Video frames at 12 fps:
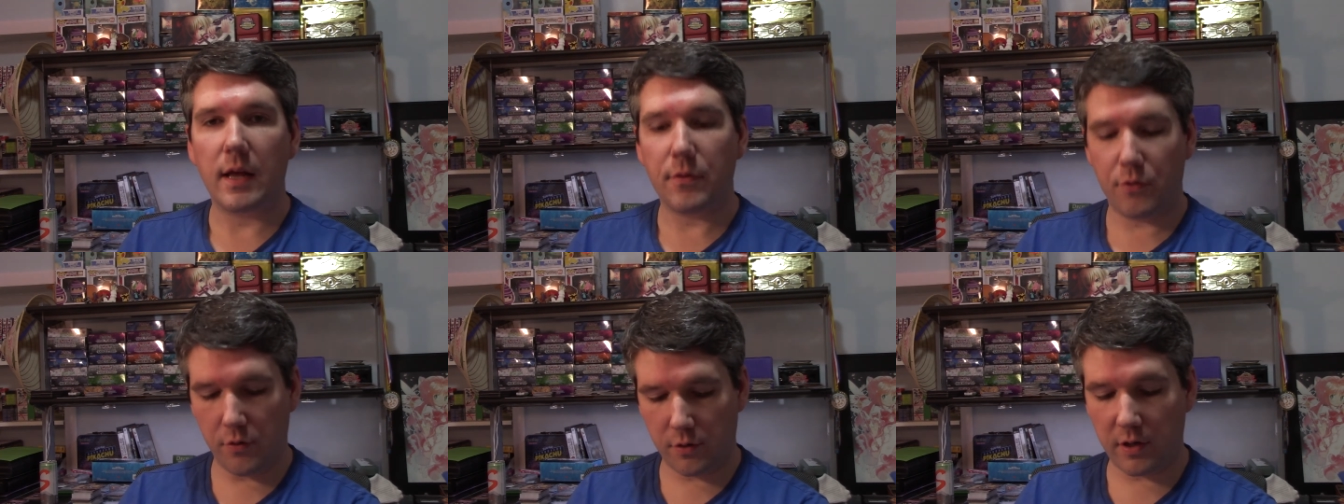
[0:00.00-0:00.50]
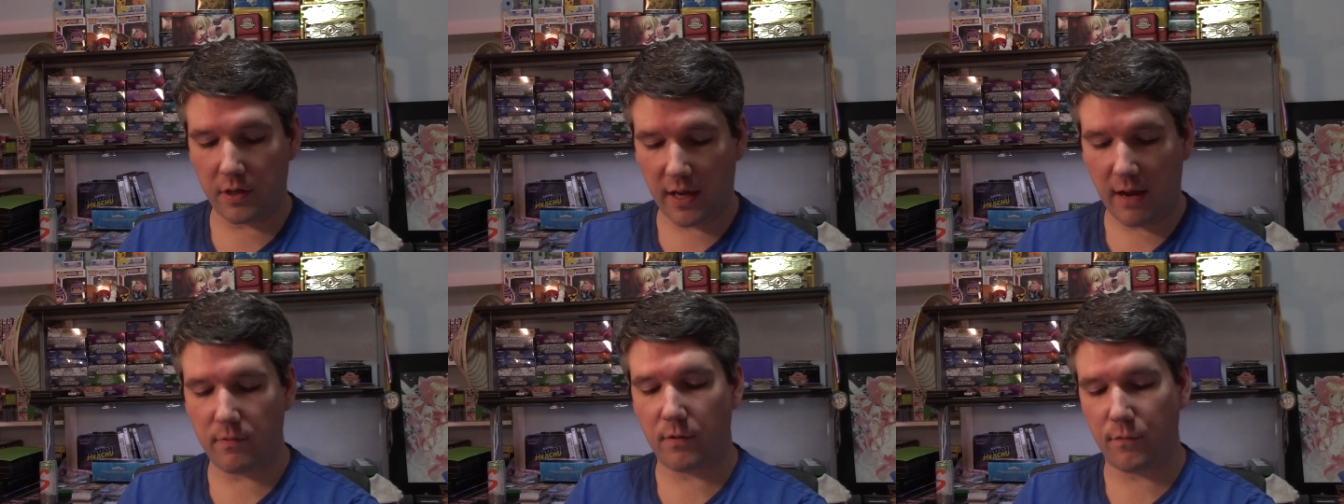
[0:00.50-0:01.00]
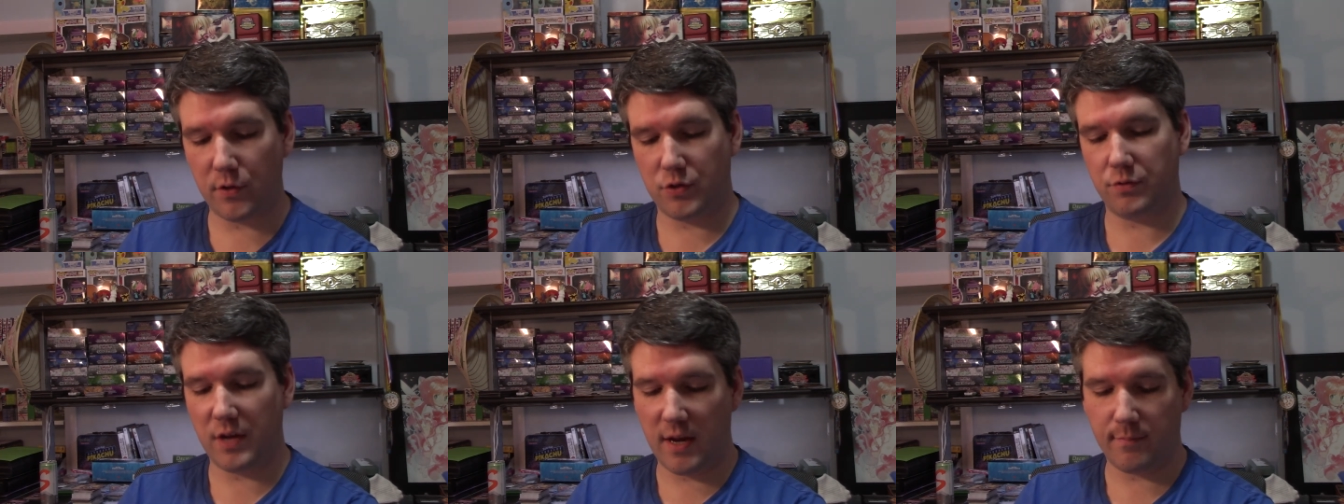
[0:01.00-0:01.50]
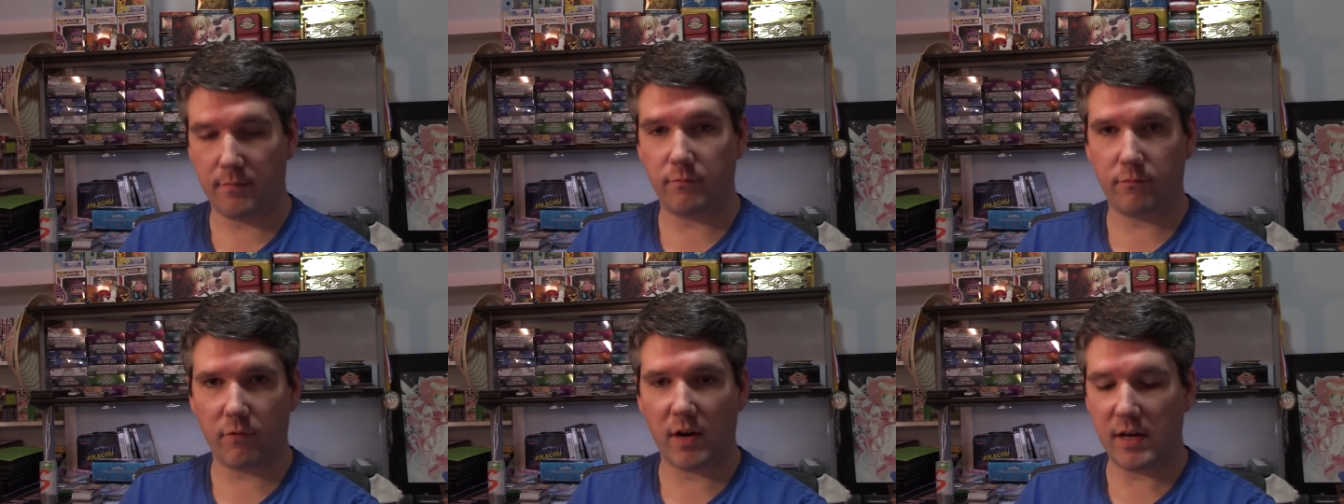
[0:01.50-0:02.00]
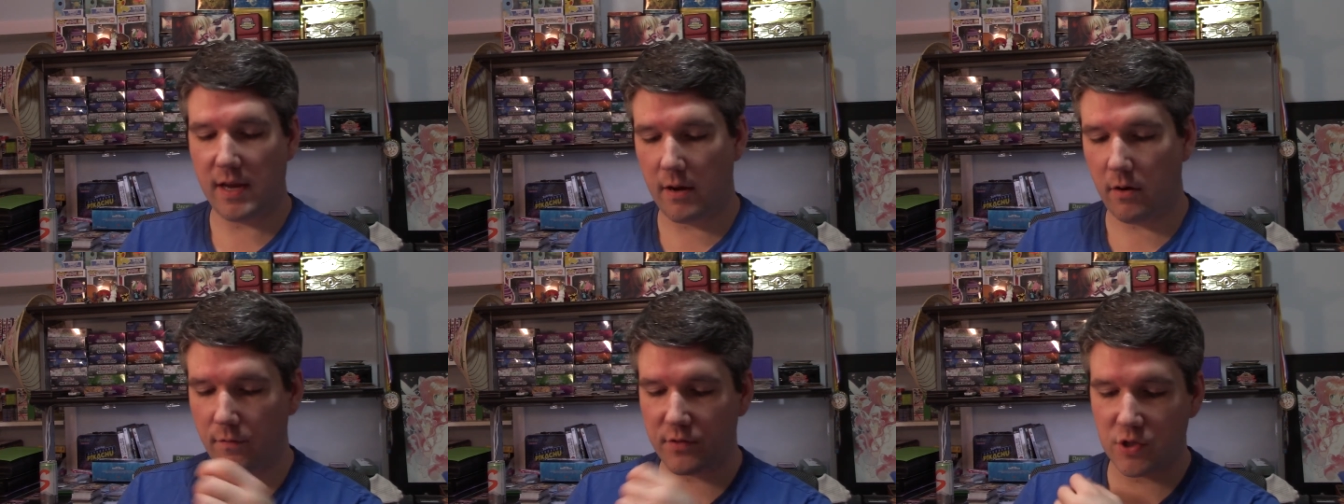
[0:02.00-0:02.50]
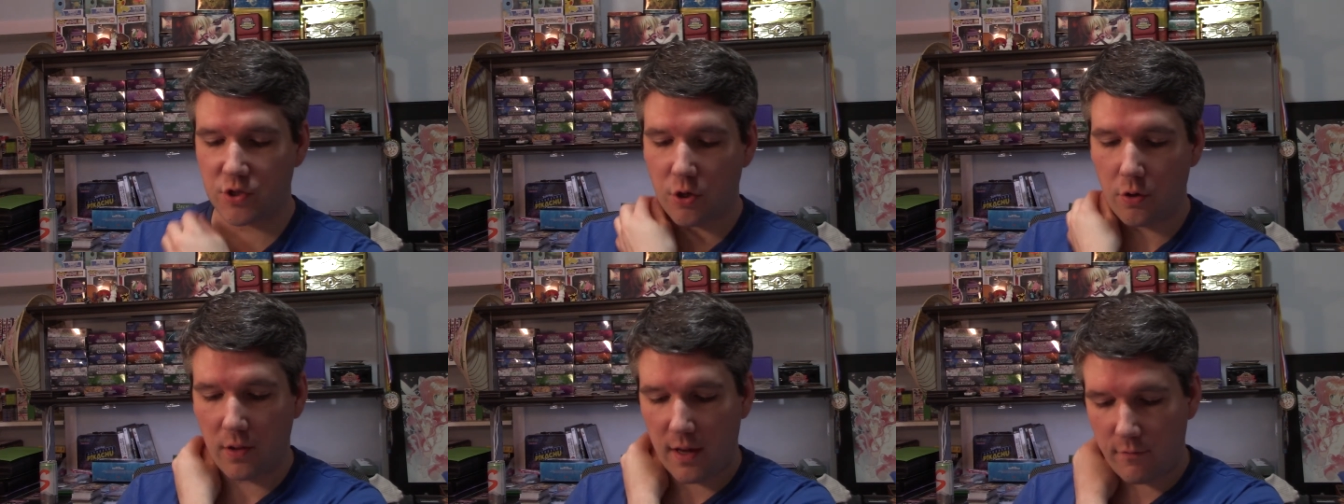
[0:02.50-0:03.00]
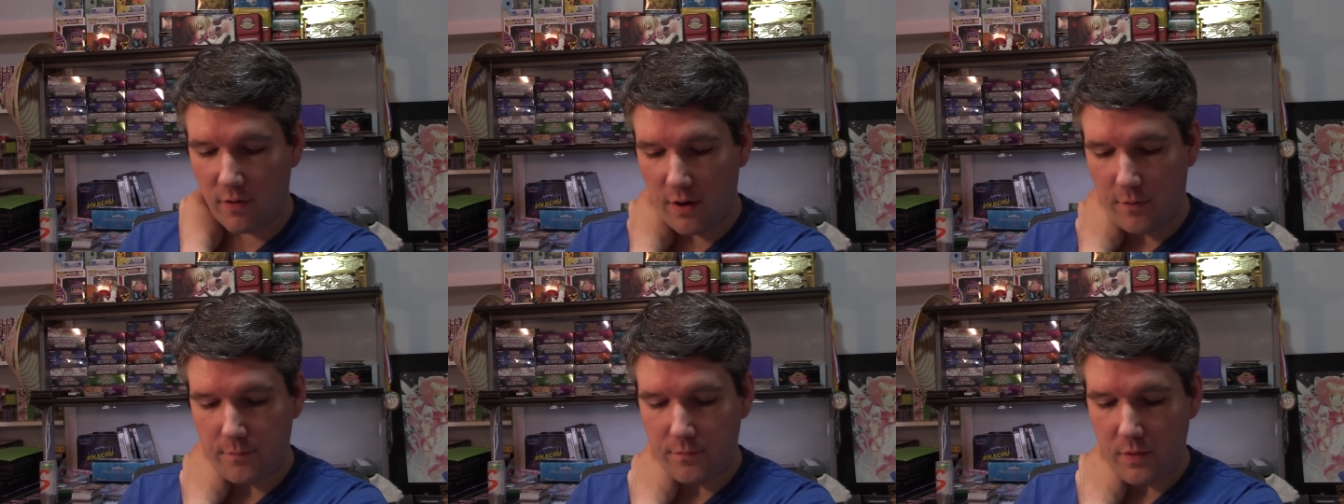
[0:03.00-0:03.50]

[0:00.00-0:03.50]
They're going to have an official name right now of Starlight Rare.